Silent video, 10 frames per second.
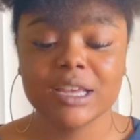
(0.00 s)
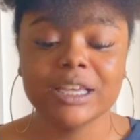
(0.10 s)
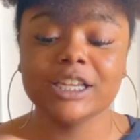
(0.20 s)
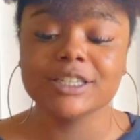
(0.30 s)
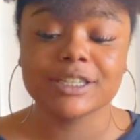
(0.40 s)

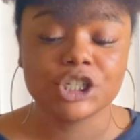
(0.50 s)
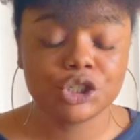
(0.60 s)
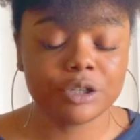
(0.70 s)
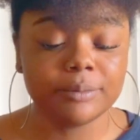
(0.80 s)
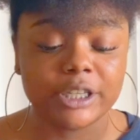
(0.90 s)
It is
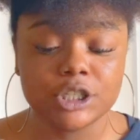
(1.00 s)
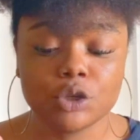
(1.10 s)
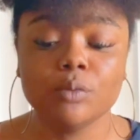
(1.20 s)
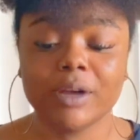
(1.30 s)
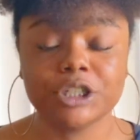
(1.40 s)
extremely
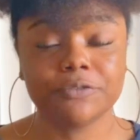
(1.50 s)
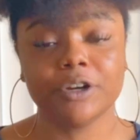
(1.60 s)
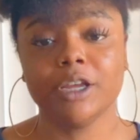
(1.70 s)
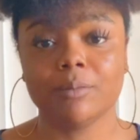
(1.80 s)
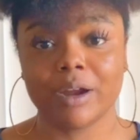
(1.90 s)
too much for
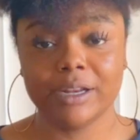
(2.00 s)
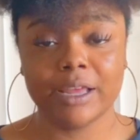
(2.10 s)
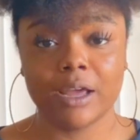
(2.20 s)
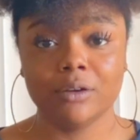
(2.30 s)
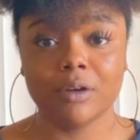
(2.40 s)
him right
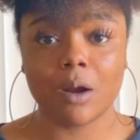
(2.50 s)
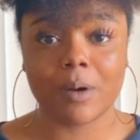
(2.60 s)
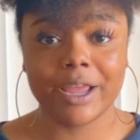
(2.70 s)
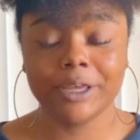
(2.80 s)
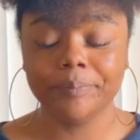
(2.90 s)
now, all
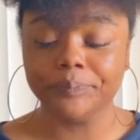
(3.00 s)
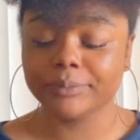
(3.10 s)
right?